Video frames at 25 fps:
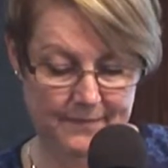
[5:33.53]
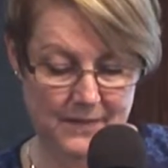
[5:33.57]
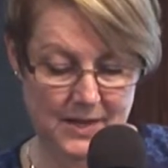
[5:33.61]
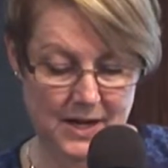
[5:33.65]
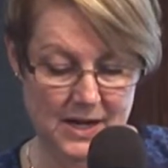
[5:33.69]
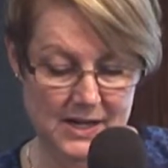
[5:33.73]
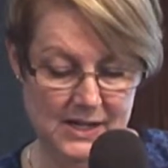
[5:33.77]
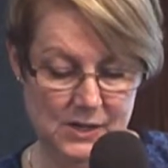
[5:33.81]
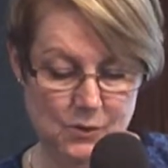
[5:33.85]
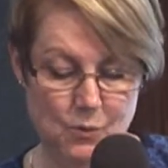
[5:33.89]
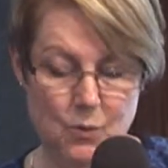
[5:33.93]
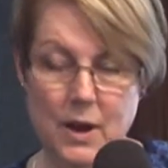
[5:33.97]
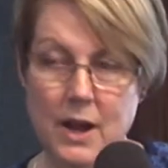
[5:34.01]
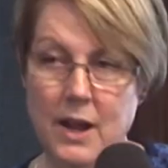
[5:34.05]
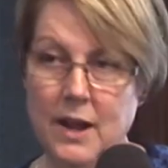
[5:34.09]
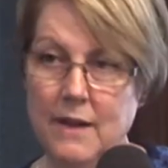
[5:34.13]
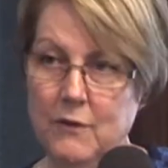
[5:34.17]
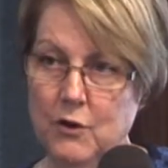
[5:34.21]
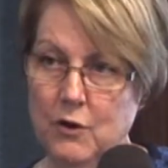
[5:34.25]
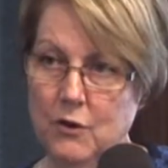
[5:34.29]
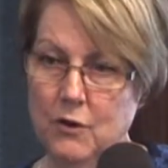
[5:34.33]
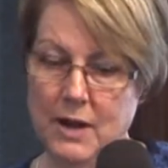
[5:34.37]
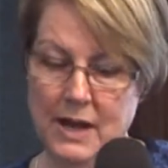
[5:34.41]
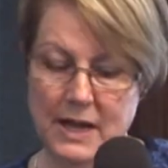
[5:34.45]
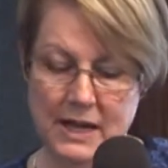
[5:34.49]
as a way of
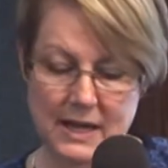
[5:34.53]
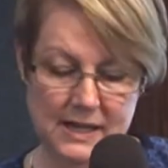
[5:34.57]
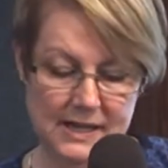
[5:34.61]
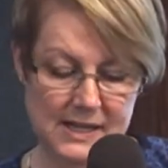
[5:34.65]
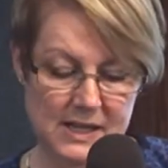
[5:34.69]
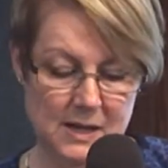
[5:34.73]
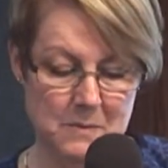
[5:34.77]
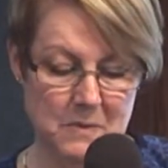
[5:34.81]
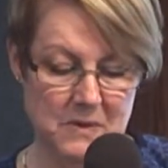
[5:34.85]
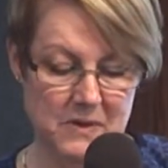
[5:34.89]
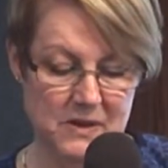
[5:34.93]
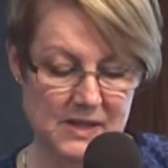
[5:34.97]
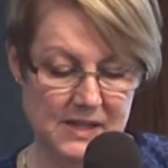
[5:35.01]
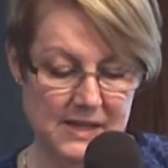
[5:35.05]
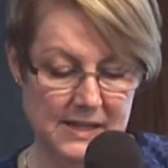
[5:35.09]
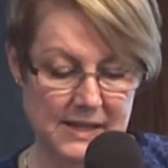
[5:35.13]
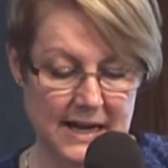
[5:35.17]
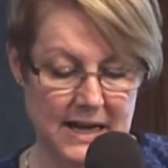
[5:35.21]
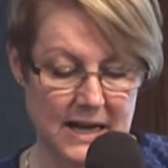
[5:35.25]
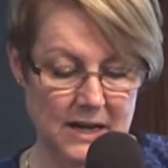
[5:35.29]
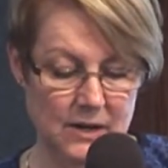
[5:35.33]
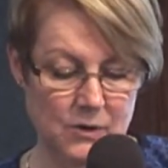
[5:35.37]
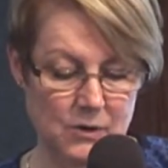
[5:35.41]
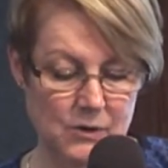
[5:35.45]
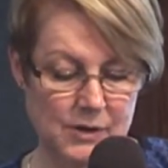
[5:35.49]
creating some of the
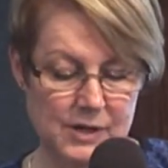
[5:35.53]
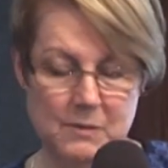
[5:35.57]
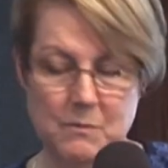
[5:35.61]
standards